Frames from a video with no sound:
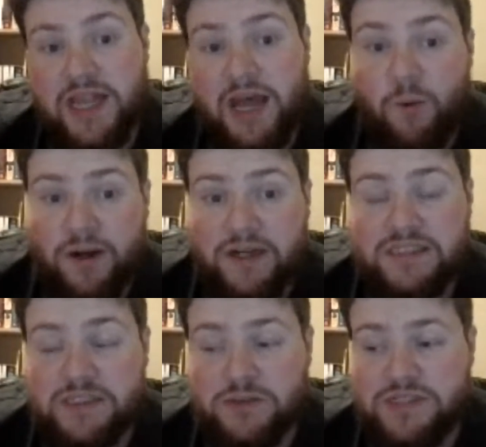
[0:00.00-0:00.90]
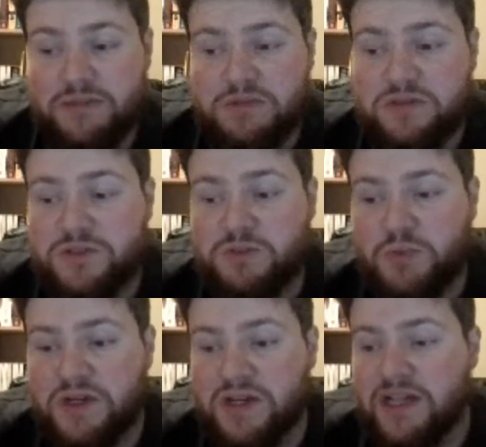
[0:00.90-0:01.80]
and that worked in those episodes,
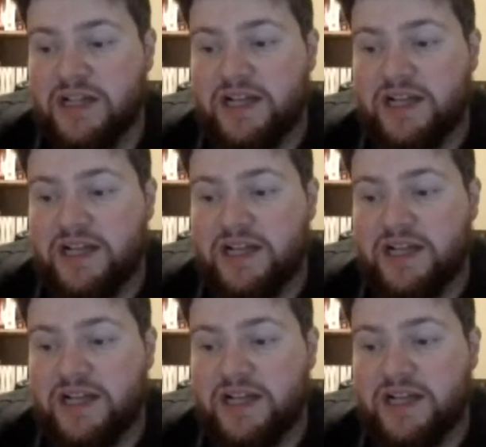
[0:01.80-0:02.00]
but